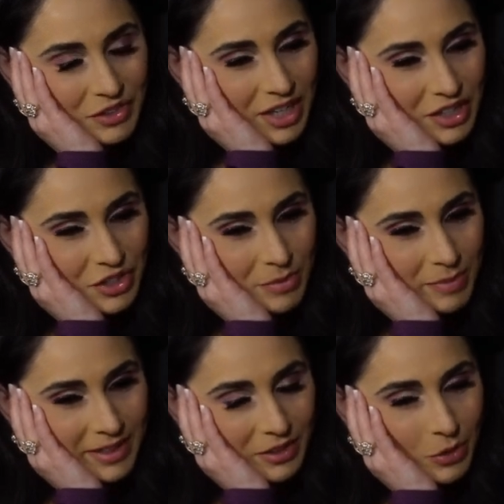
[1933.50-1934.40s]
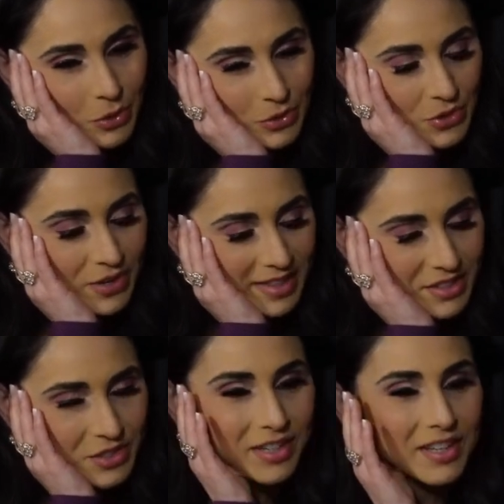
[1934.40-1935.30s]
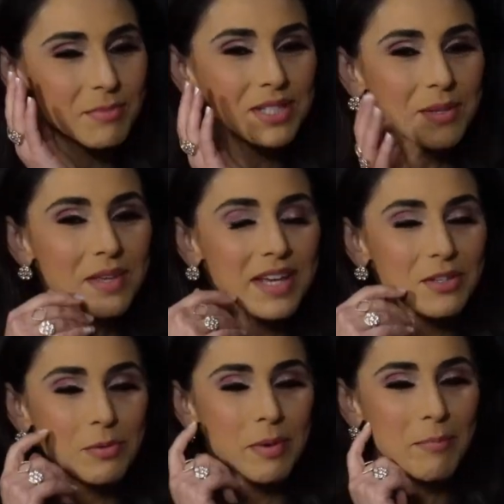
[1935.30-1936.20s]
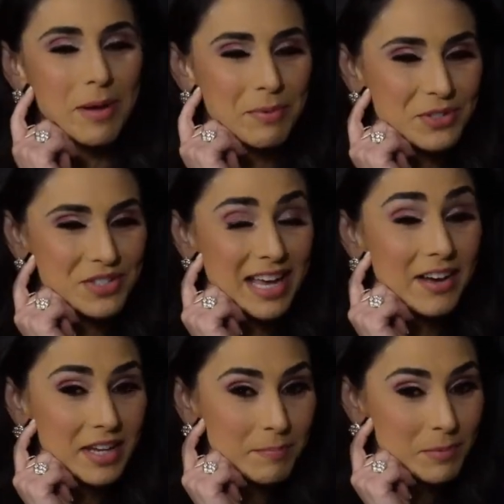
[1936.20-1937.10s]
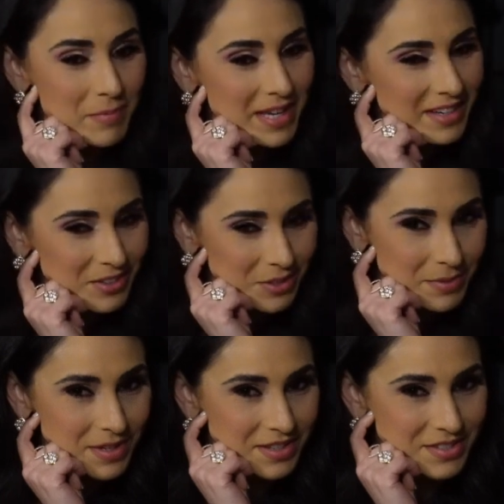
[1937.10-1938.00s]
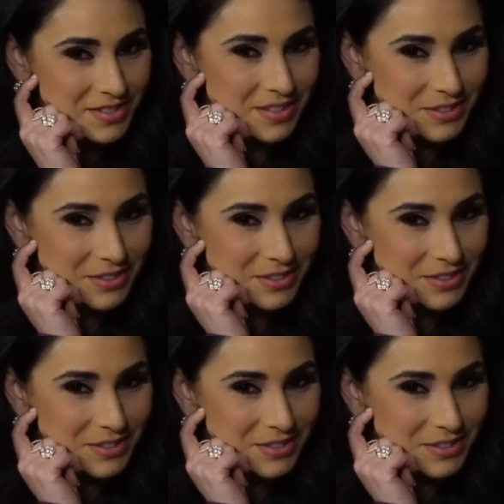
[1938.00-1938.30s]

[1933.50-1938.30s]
changed my goals. Okay, that's good. Give me something else about my personality, but make it good because,